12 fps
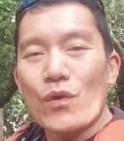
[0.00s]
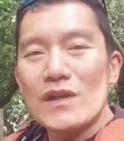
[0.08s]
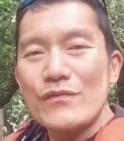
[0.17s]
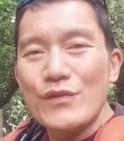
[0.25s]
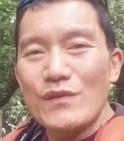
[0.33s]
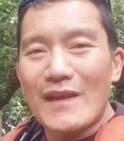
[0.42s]
What
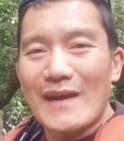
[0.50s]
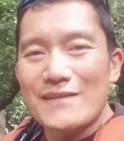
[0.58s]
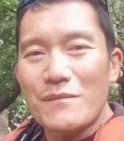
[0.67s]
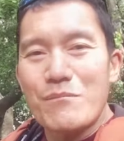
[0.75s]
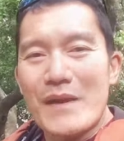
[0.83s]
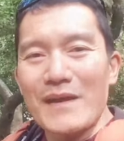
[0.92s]
if you'd like
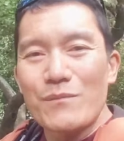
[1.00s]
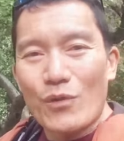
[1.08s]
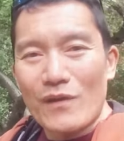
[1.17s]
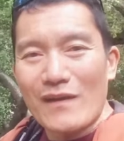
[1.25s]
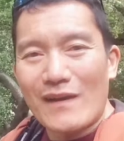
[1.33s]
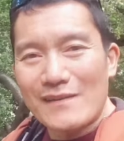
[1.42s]
to make
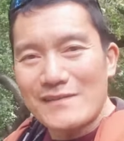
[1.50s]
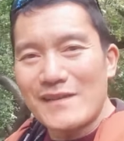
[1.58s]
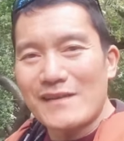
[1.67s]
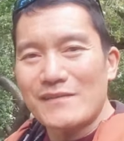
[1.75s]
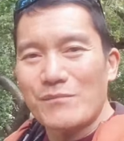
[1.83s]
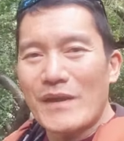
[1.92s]
more
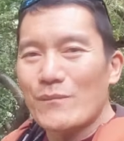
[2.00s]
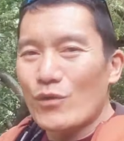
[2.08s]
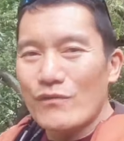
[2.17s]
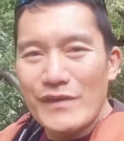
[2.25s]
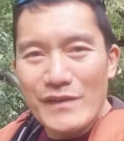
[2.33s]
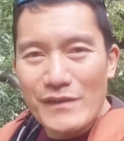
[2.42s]
content, make
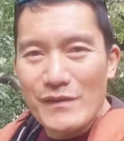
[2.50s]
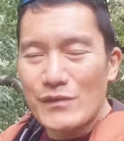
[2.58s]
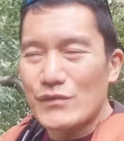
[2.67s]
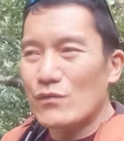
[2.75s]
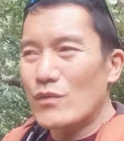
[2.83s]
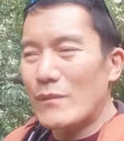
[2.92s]
more
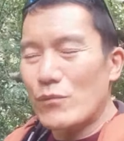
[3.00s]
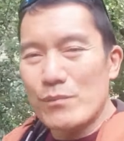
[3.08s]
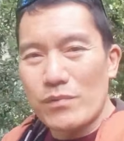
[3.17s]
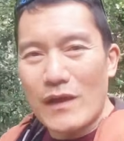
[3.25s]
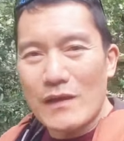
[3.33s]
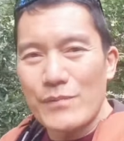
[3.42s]
videos, or write more
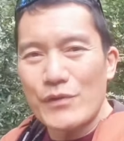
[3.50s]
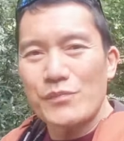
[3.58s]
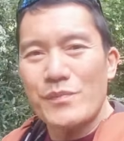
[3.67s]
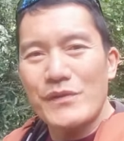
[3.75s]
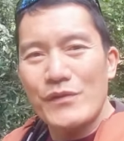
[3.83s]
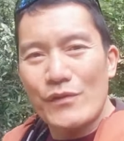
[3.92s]
blog posts,
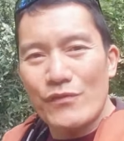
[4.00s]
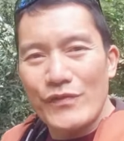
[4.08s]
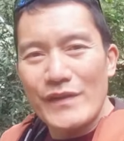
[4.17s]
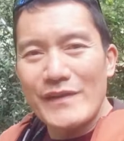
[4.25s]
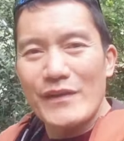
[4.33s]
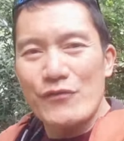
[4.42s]
but you're
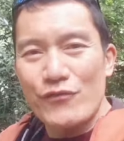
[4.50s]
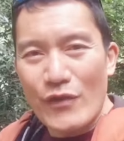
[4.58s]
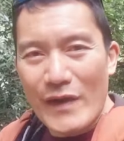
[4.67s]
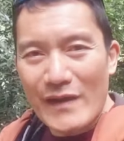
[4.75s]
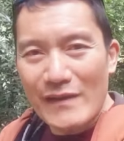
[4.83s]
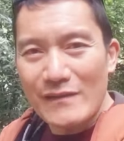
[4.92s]
feeling
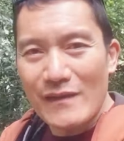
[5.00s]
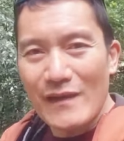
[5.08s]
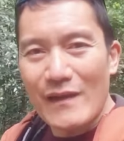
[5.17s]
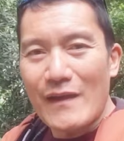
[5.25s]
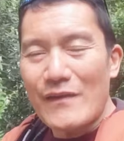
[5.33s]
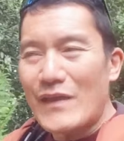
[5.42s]
afraid
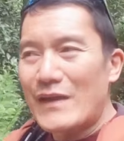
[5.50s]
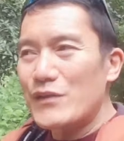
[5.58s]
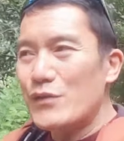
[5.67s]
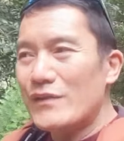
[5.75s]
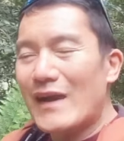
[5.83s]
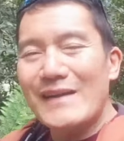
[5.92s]
that
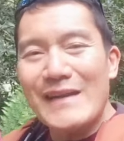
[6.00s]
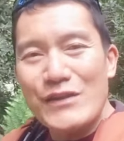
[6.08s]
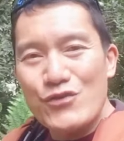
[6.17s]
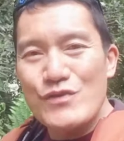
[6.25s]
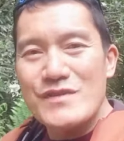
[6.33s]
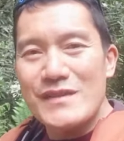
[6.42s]
you're not
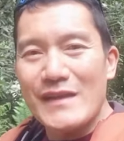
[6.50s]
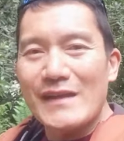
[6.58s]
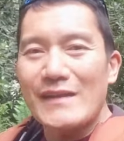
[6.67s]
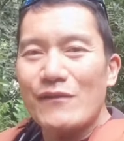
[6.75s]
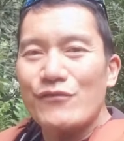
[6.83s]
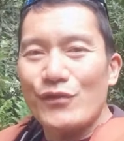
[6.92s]
interesting
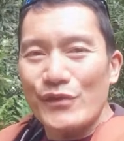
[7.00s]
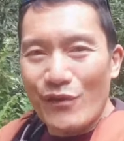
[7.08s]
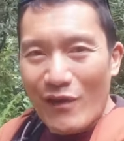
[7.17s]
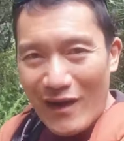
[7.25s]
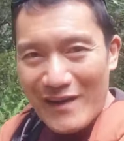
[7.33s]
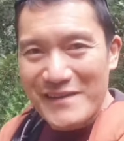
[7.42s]
enough for
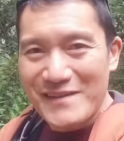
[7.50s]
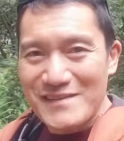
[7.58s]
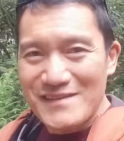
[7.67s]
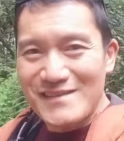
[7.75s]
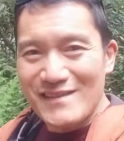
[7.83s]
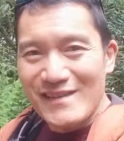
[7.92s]
your
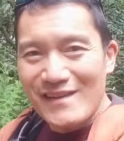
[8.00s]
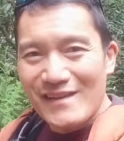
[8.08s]
audience?